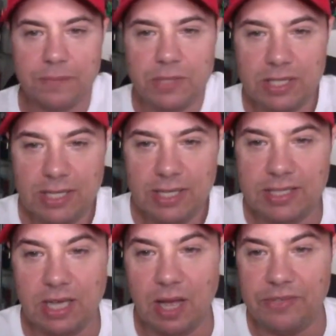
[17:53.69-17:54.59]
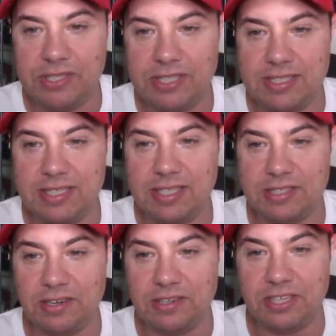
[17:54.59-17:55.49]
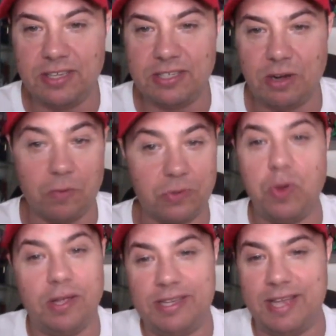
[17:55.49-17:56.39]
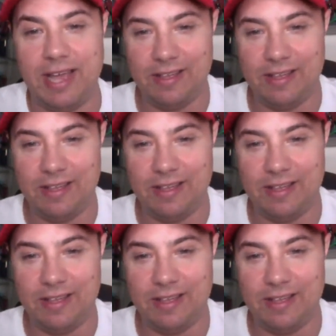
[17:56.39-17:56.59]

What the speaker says: It's obvious Disney doesn't understand Star Wars. Well, yeah.